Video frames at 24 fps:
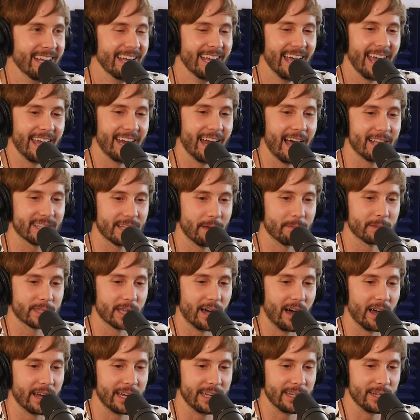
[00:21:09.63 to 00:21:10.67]
Yeah. And as I'm
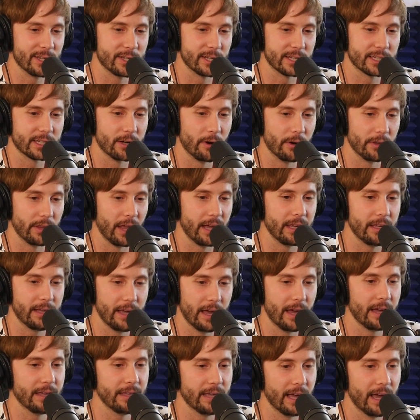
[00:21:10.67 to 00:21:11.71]
talking, he's just going like,
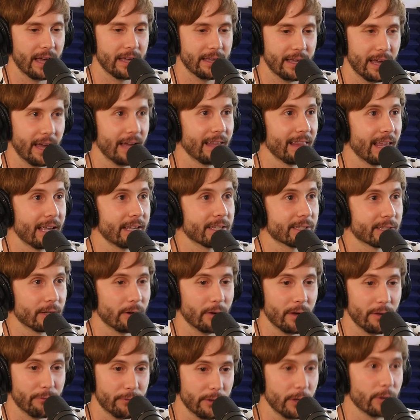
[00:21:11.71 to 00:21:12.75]
"Yeah, yeah, yeah." Like
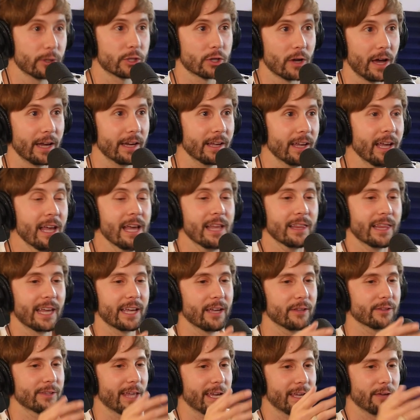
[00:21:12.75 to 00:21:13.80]
so, if you're trying to
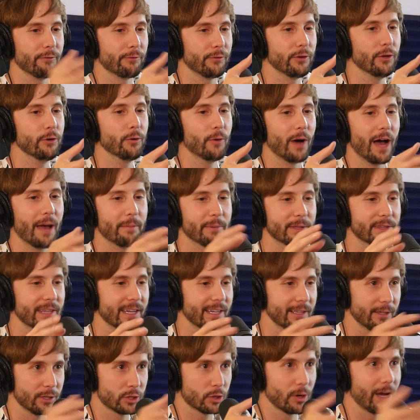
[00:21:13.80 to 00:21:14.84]
like like if you
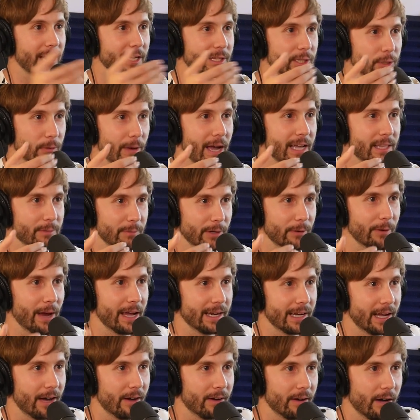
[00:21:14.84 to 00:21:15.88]
hypothetically try to direct me
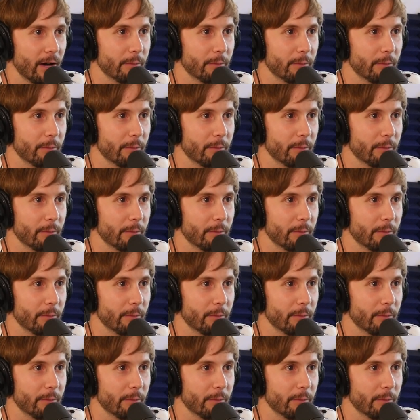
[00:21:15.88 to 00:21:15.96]
right now,